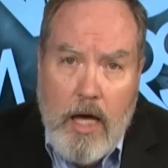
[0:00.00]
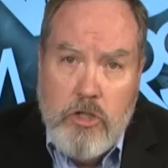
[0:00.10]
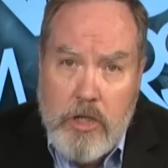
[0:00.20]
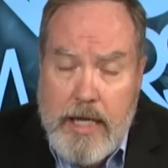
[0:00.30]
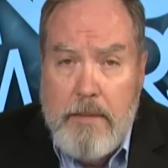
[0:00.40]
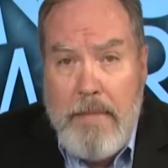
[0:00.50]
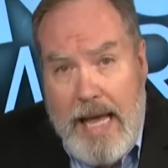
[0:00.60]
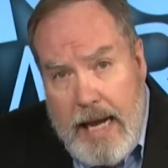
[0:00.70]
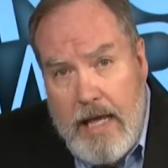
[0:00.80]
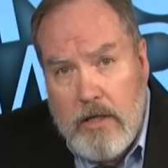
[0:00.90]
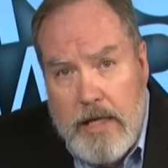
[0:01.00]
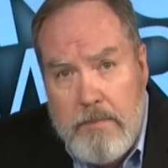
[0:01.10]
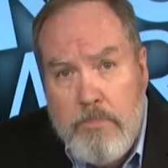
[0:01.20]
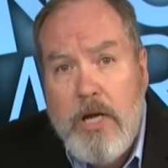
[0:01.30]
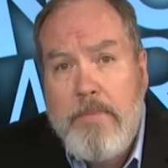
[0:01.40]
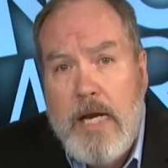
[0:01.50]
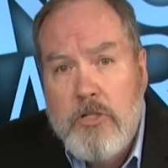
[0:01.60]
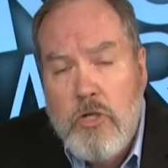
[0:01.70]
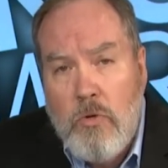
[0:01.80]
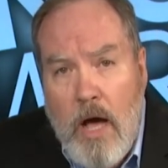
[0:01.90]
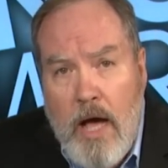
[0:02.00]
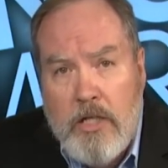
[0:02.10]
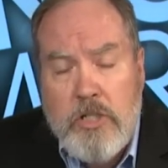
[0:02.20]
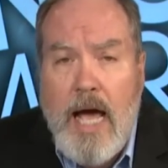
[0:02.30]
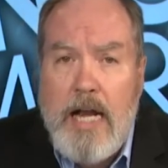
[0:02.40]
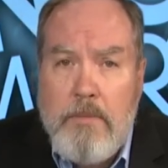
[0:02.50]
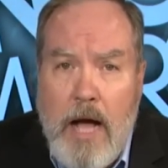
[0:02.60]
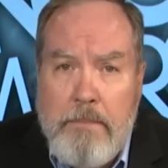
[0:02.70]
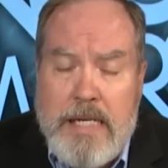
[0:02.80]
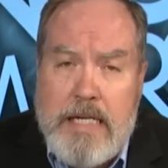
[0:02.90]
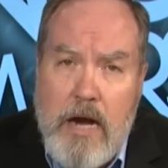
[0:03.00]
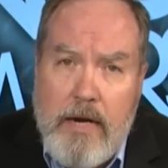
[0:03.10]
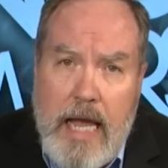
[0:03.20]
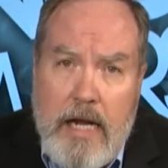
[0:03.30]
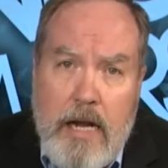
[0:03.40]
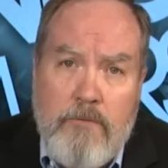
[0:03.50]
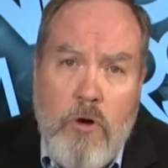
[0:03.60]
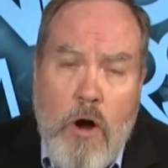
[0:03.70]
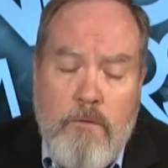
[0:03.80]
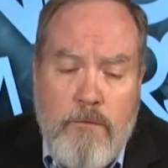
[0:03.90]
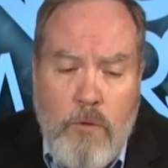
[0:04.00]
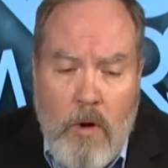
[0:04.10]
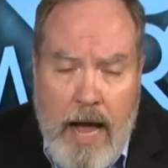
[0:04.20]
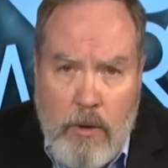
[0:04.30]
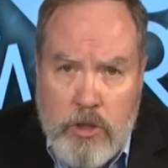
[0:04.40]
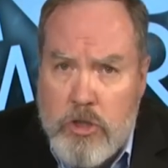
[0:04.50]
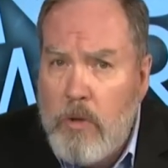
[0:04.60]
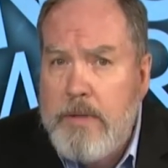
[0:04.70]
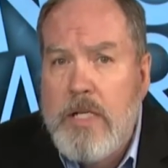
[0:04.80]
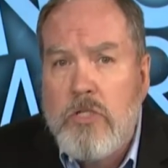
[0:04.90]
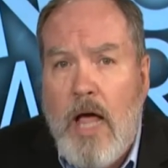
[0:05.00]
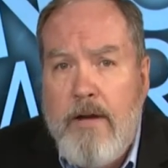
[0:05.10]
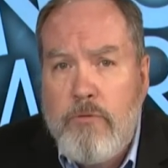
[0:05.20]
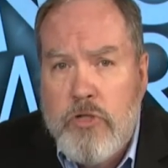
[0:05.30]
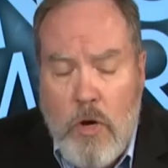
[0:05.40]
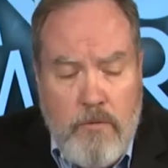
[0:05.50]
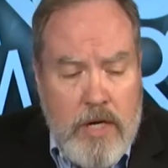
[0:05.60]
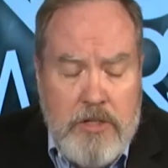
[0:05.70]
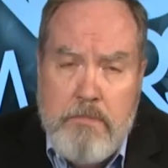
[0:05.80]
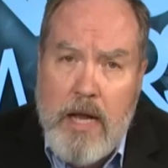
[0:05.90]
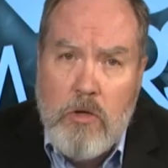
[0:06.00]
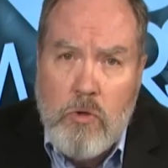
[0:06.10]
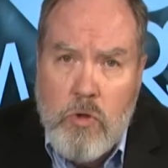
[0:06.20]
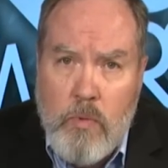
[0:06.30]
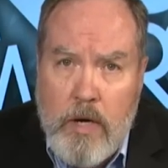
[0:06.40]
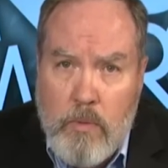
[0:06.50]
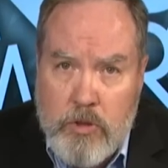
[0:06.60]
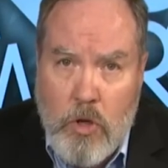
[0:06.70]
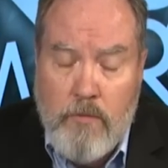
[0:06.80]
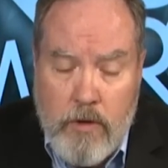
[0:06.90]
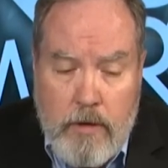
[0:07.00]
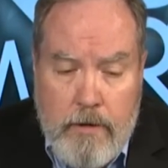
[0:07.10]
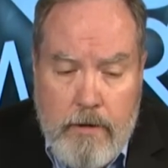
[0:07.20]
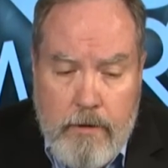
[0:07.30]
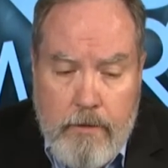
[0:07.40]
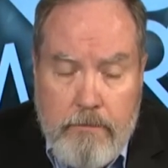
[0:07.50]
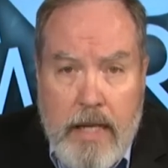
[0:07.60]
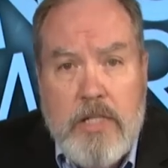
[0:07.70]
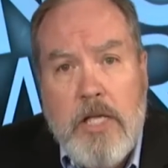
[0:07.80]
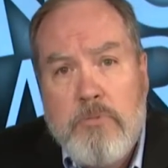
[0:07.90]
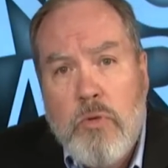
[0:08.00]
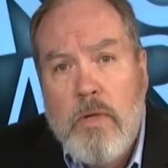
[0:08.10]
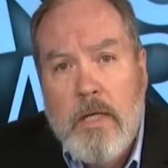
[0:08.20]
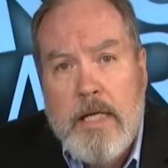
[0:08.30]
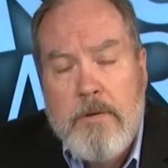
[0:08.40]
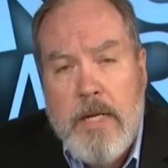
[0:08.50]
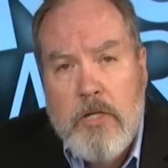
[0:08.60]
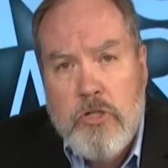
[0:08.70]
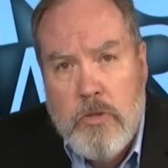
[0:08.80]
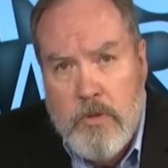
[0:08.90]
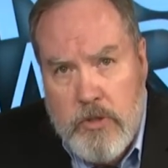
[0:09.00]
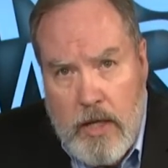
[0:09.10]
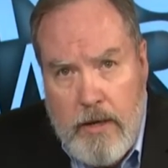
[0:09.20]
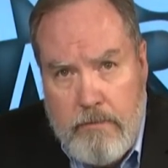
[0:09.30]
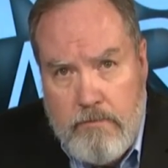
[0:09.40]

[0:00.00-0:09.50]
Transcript: took him, manhandled him, put him in his garage, tied him up, interrogated him for over 4 hours, told him his life was over, his medical career was over, and he subsequently committed suicide,